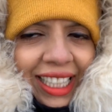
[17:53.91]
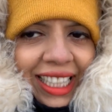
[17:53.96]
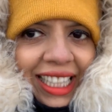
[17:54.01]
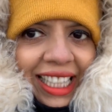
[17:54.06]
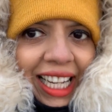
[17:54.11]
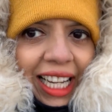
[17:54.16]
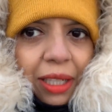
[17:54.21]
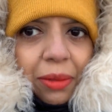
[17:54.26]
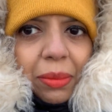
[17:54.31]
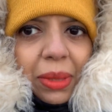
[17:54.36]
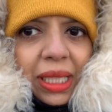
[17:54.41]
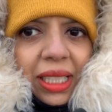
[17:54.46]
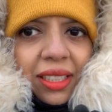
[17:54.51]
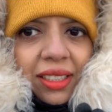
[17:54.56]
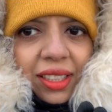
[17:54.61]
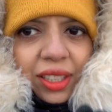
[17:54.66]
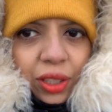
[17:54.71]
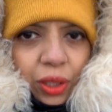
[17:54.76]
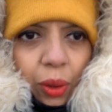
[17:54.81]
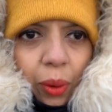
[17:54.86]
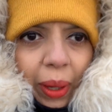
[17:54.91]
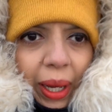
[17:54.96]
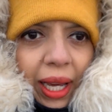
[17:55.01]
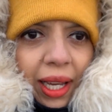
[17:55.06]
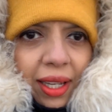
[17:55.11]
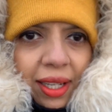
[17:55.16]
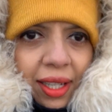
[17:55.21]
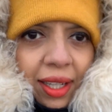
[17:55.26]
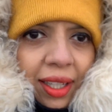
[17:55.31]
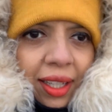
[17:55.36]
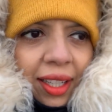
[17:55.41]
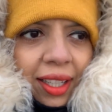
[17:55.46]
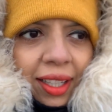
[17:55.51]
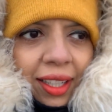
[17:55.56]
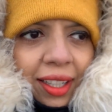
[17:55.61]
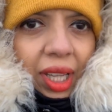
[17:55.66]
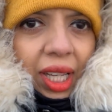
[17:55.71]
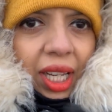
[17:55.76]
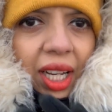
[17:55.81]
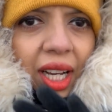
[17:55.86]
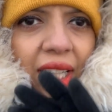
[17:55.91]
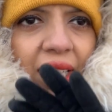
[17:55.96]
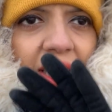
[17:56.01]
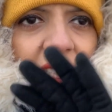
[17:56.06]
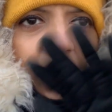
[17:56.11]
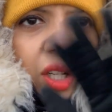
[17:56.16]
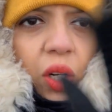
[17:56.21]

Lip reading: Tiananmen Square. I think